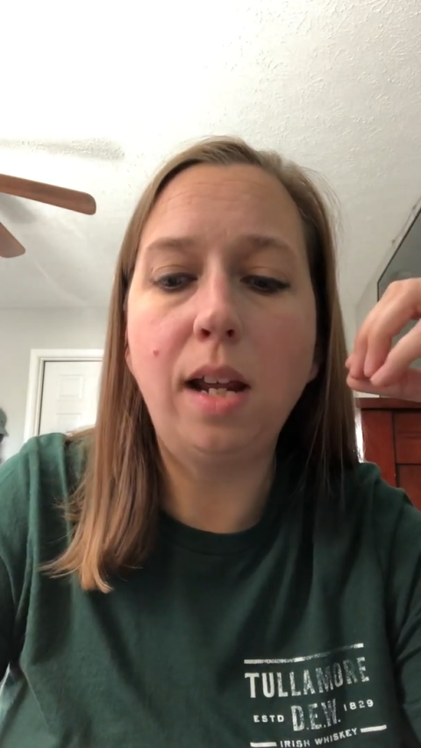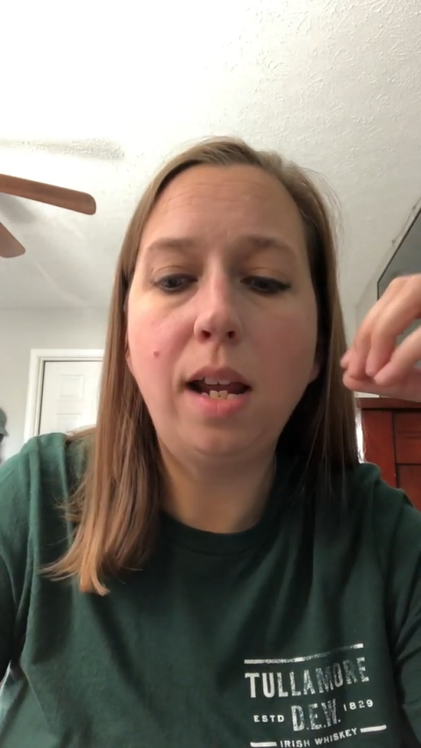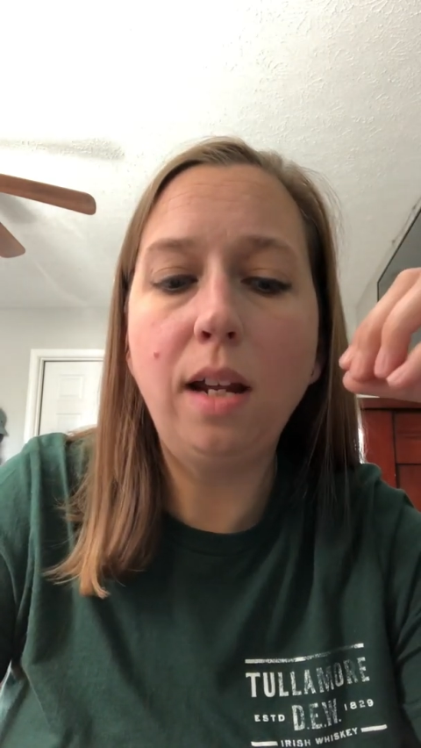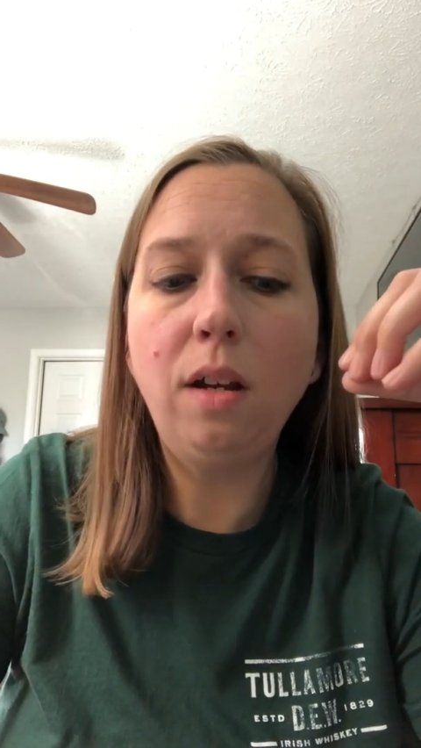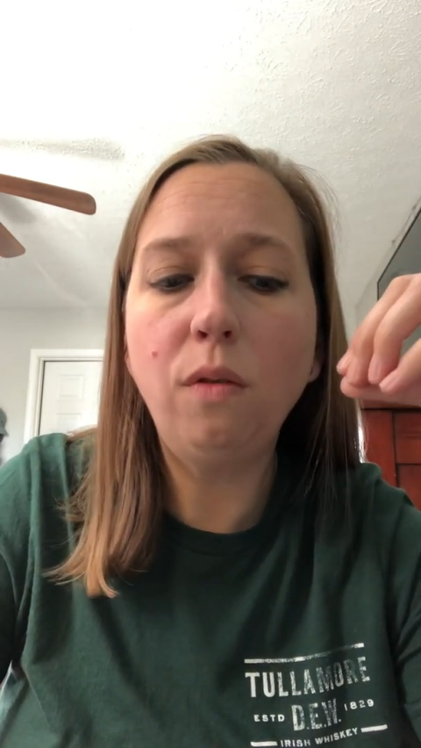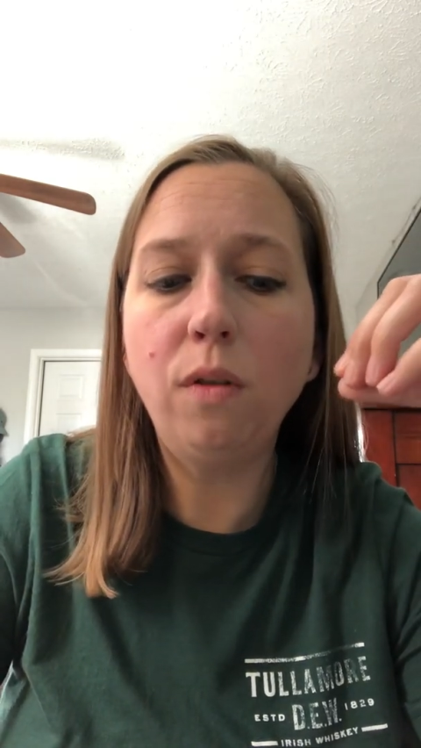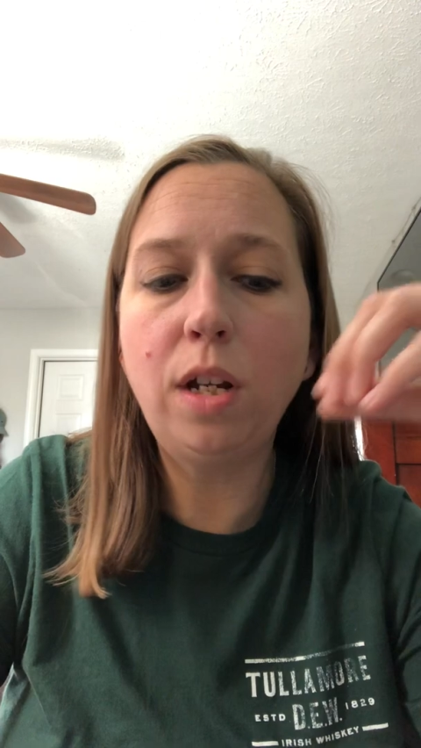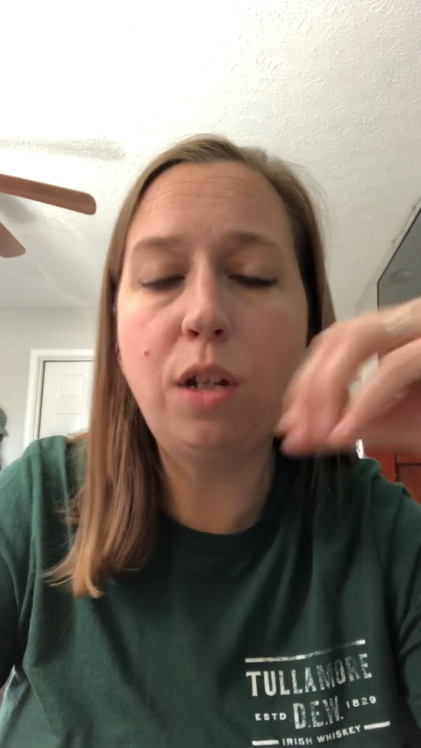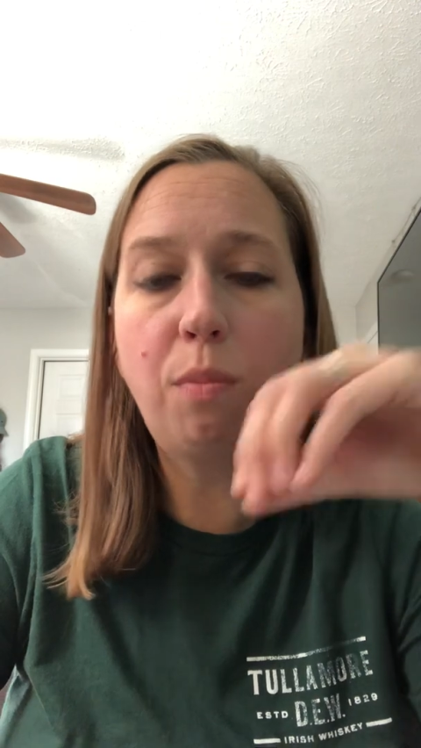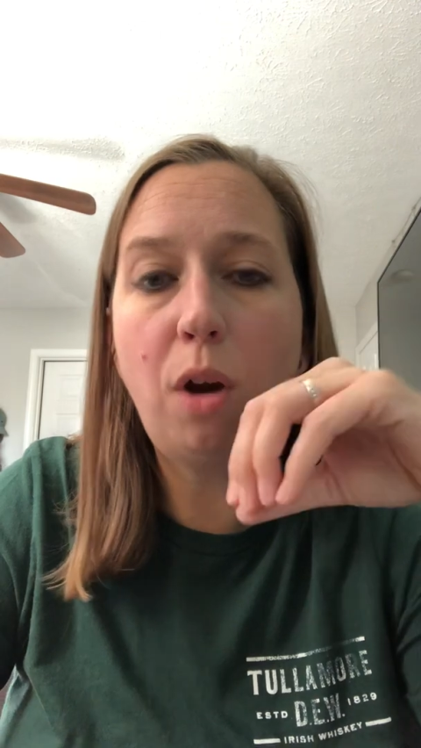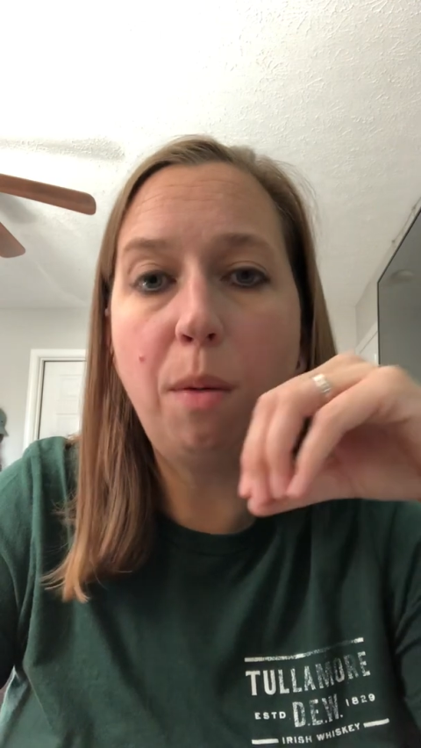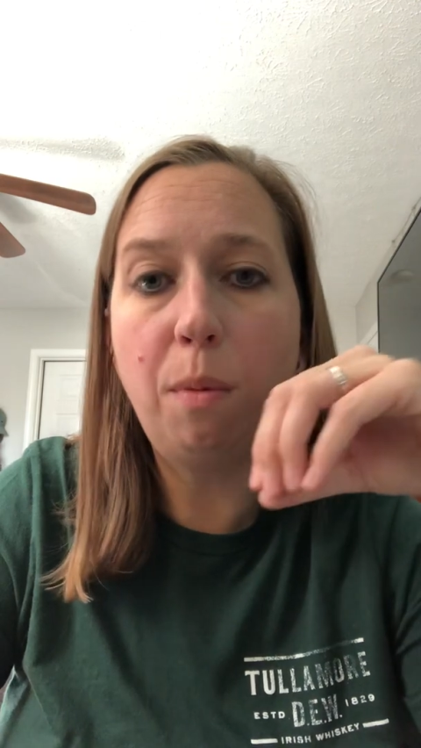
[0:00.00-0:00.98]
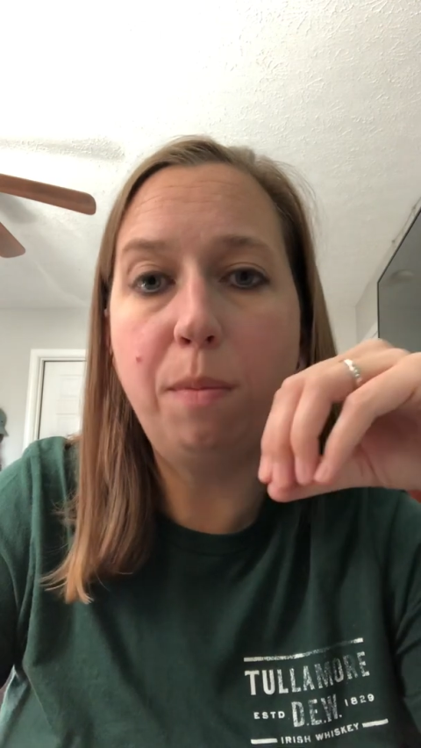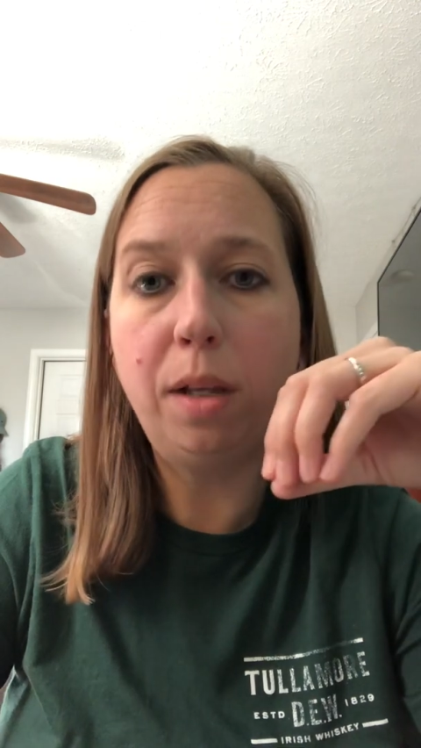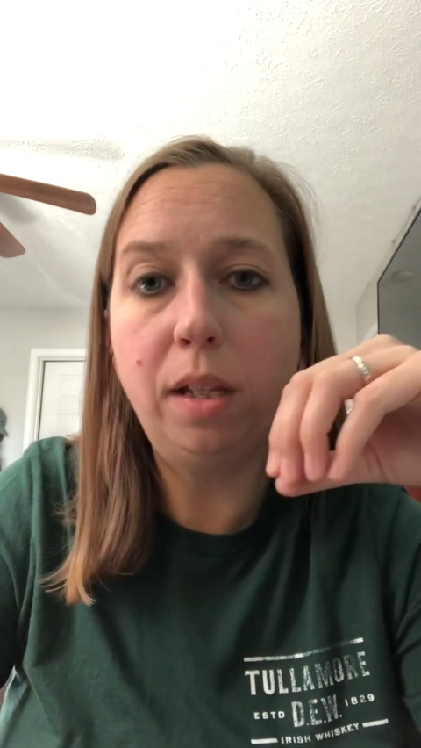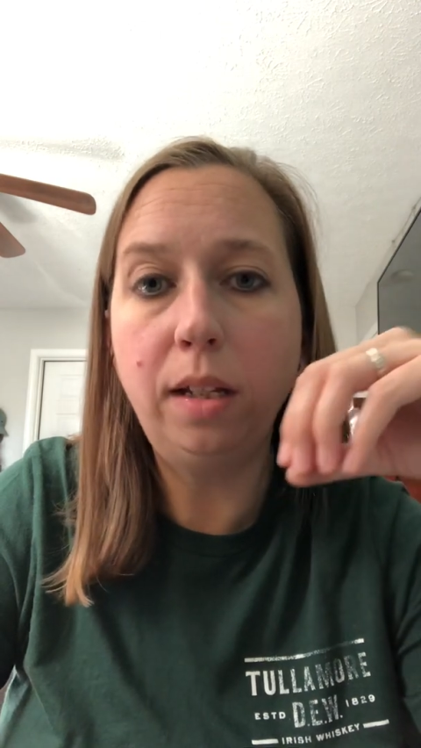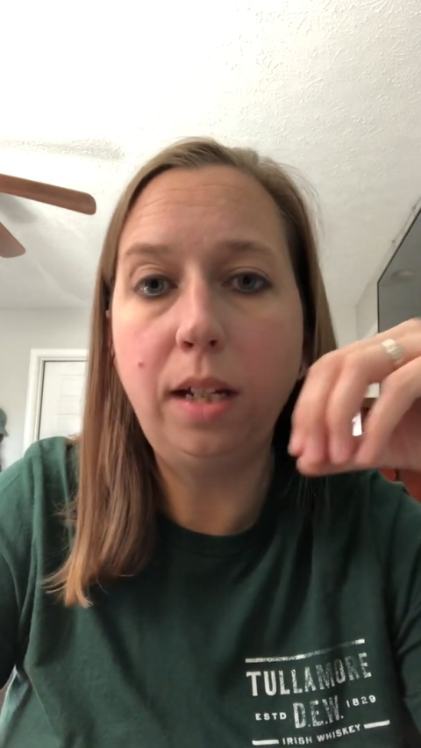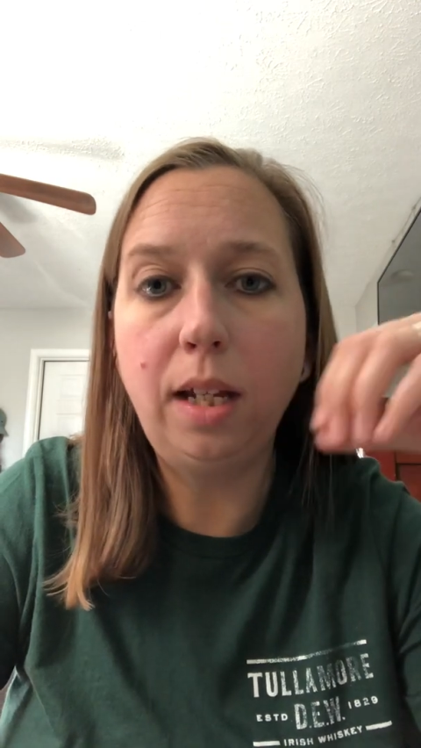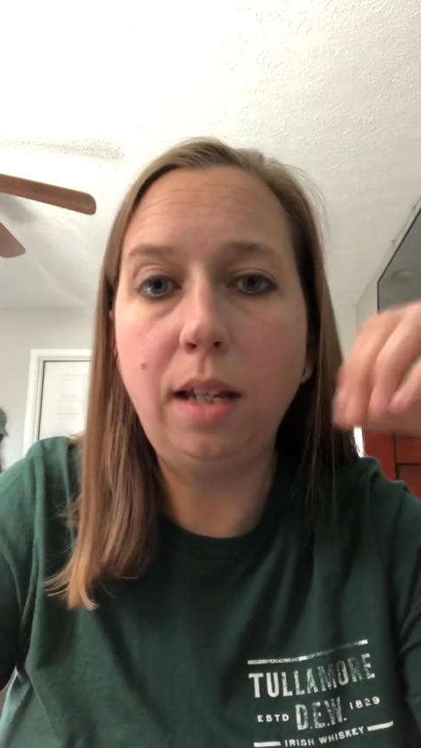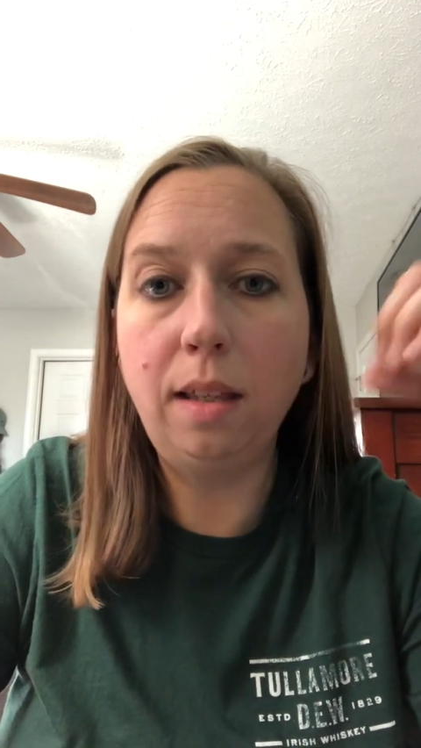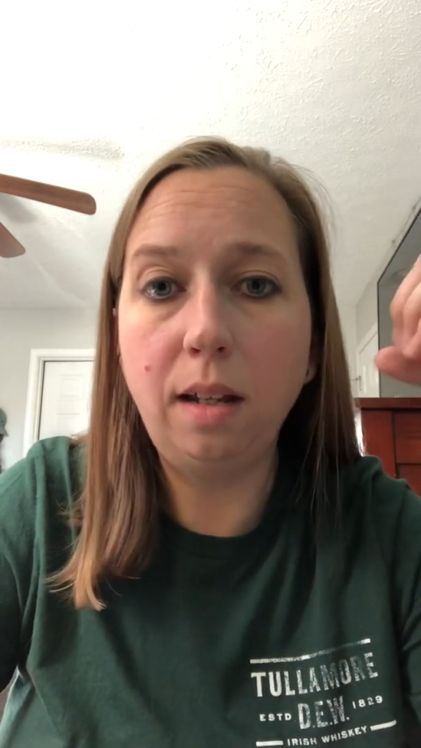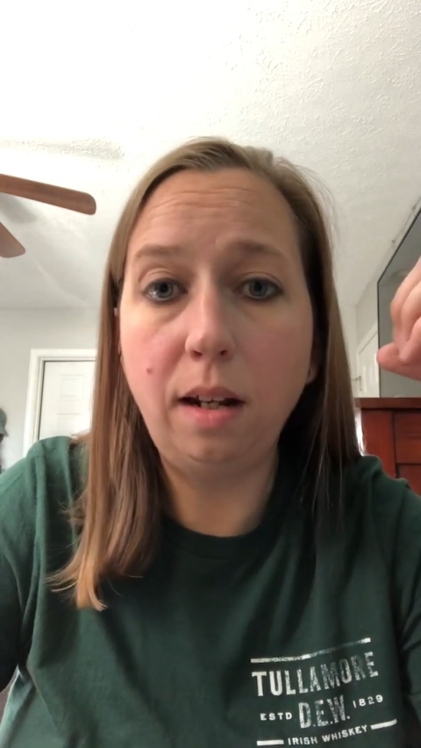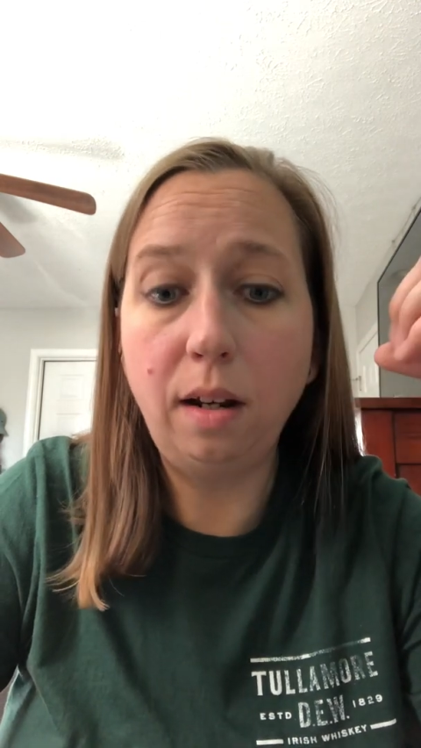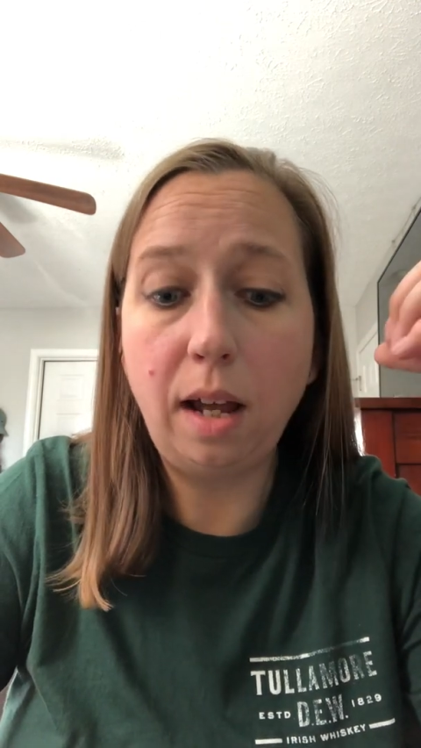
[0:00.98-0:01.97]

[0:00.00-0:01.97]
increased probability that an